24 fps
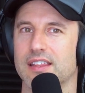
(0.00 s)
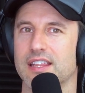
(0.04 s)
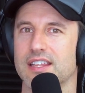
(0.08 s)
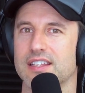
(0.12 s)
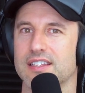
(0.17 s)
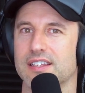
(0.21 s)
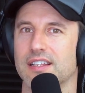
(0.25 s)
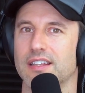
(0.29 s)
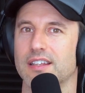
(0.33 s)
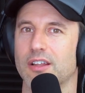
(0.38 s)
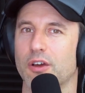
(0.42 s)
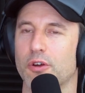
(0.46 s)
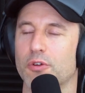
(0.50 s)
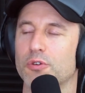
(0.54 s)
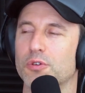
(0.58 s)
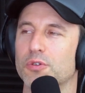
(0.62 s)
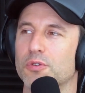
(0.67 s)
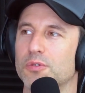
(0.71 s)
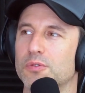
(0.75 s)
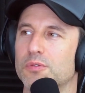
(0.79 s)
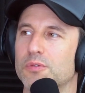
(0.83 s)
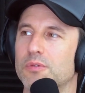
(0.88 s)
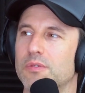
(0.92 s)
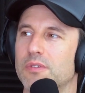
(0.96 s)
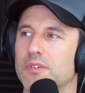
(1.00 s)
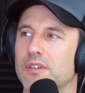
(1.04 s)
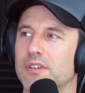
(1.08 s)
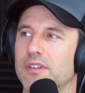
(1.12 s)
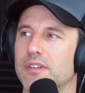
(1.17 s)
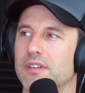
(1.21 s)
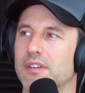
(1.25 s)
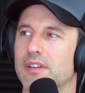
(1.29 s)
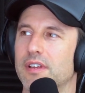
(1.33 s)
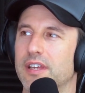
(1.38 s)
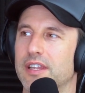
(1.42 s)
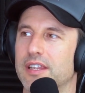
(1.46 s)
there's a local
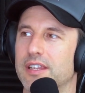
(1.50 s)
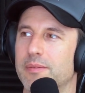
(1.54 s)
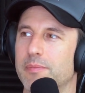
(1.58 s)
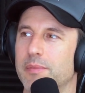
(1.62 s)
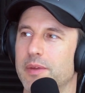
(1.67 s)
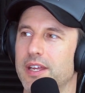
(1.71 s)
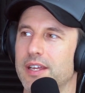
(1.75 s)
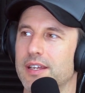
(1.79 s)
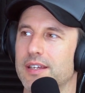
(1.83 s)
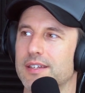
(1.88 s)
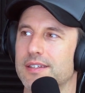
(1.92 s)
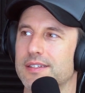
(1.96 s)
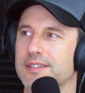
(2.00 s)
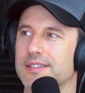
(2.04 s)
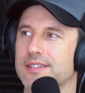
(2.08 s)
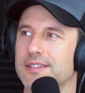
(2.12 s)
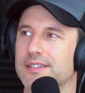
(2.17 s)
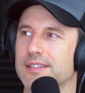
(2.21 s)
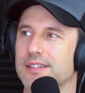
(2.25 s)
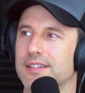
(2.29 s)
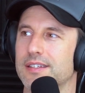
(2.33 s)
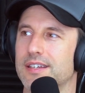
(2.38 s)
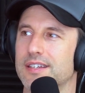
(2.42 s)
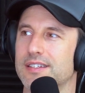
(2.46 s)
in the mix.